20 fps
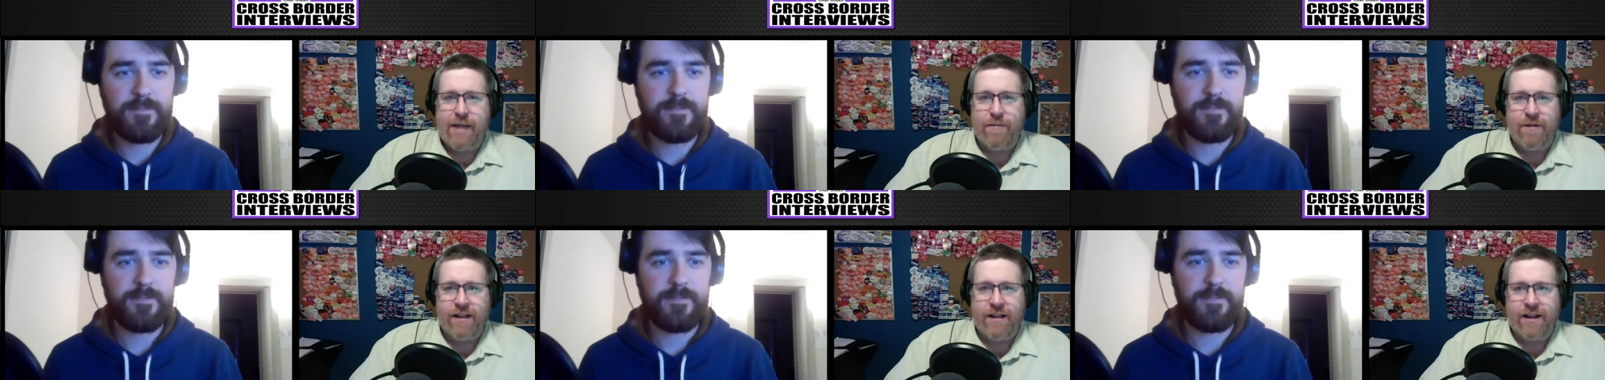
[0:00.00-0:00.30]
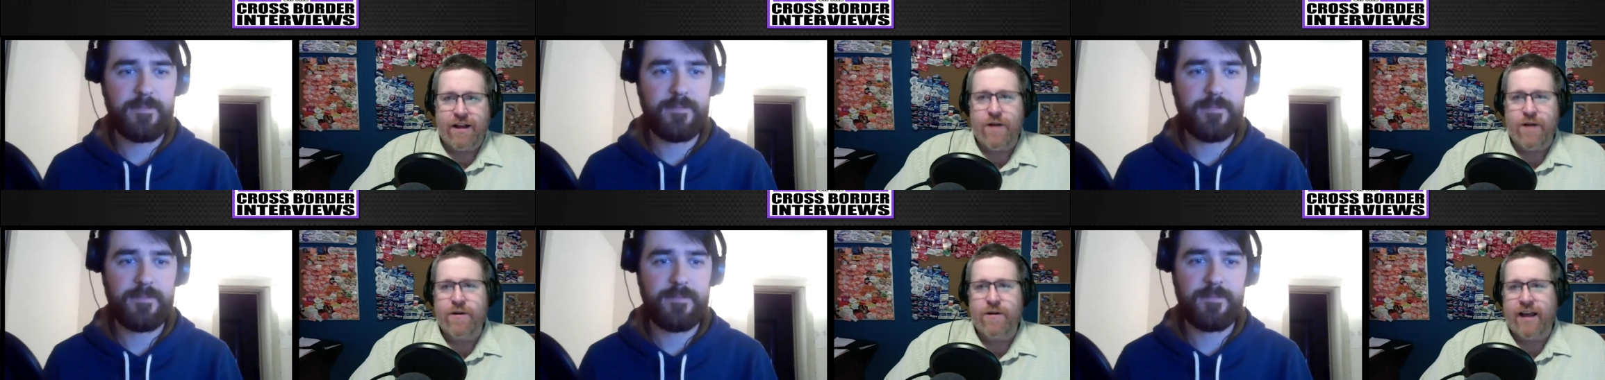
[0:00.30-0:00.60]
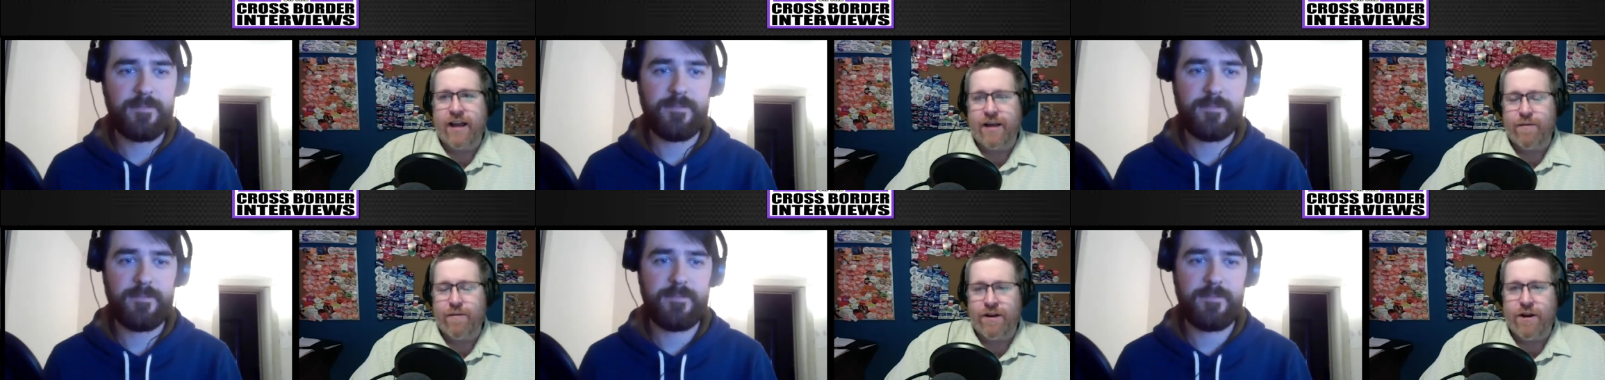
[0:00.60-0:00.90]
Speaker 1: We're like,
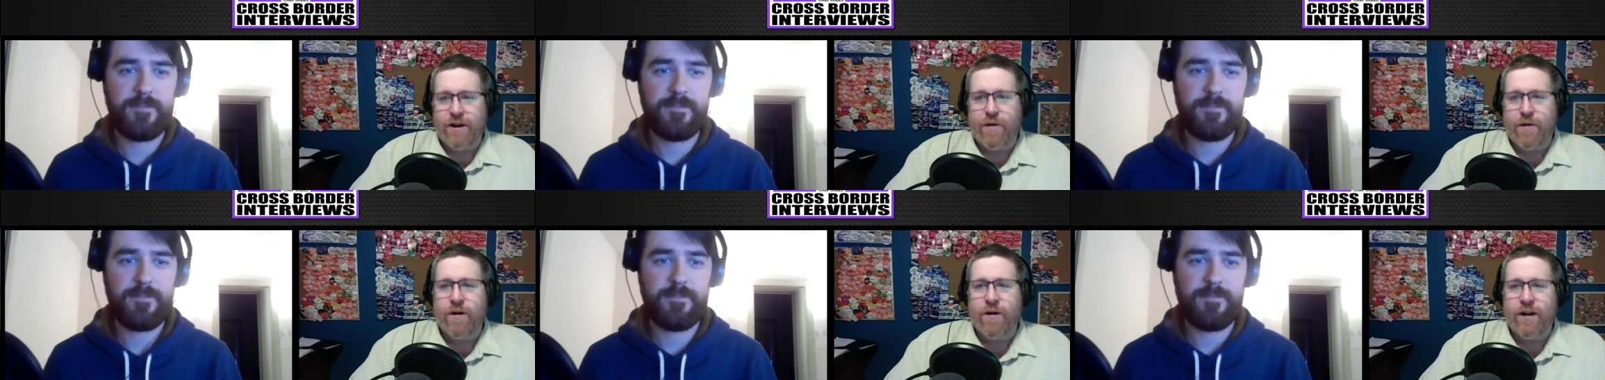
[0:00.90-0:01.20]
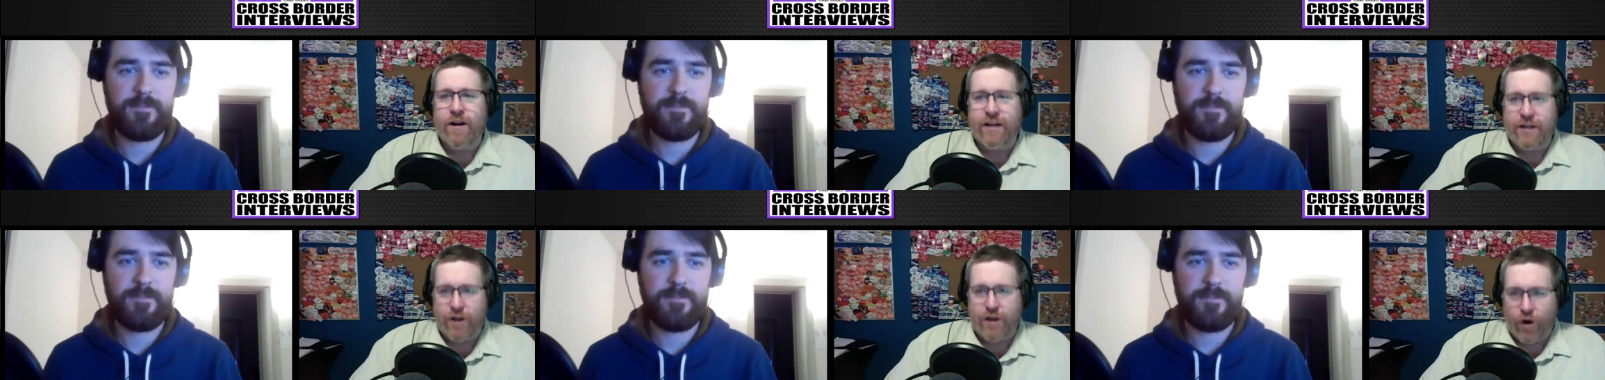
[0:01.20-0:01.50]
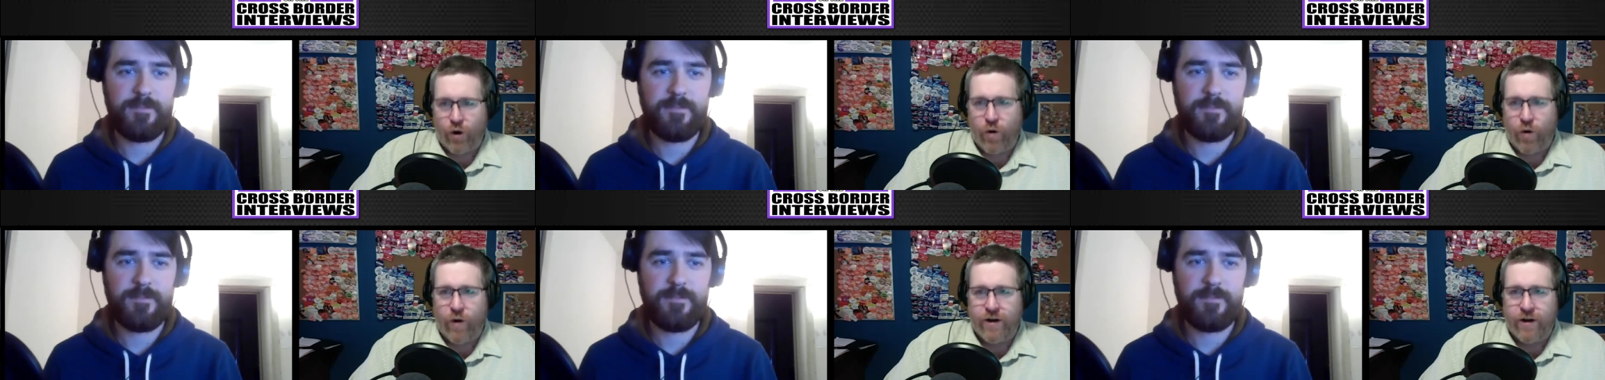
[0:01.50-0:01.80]
okay, we know where
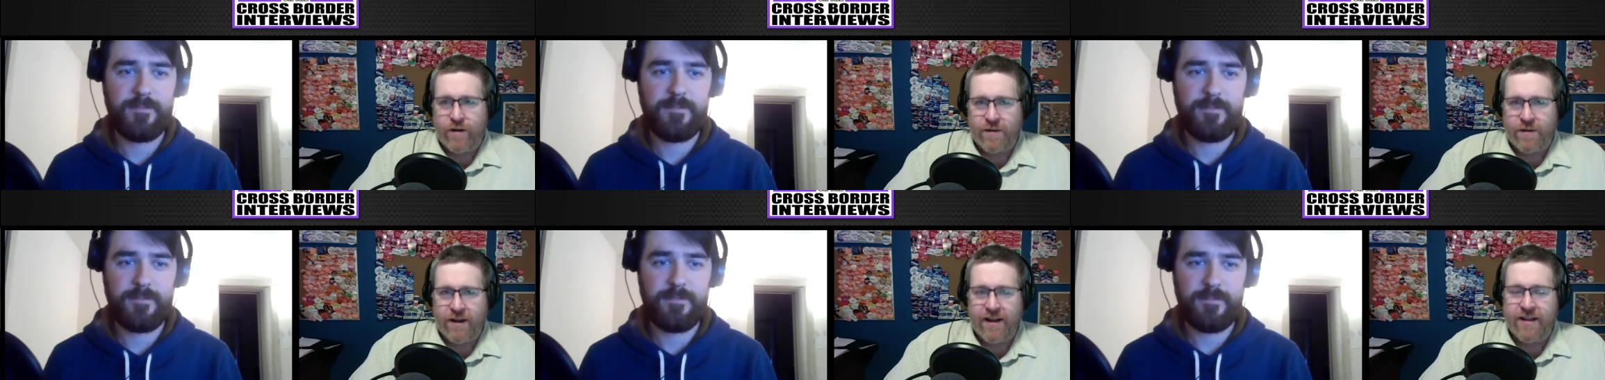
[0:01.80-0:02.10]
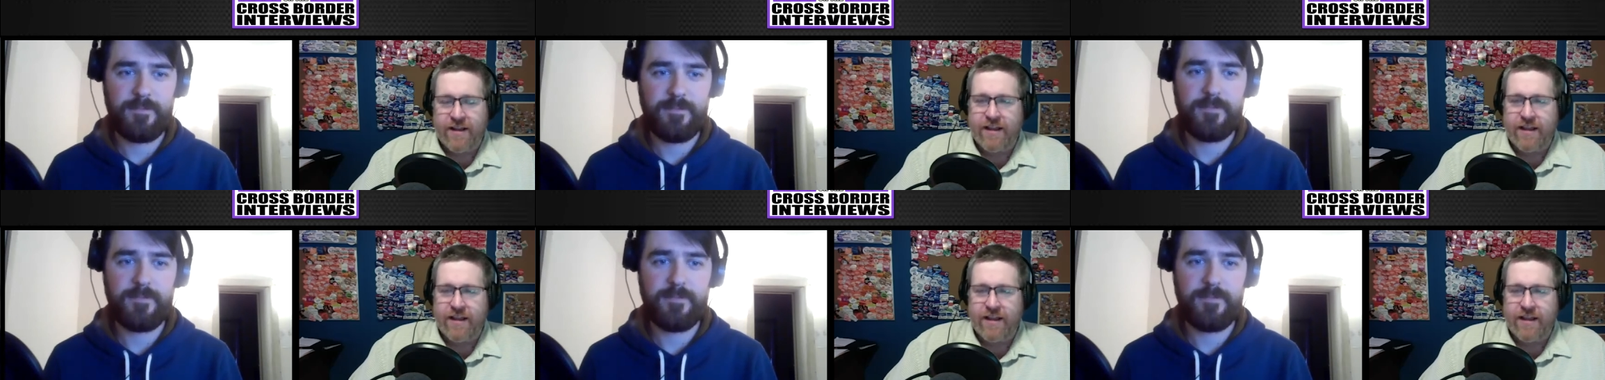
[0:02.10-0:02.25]
you're going to be.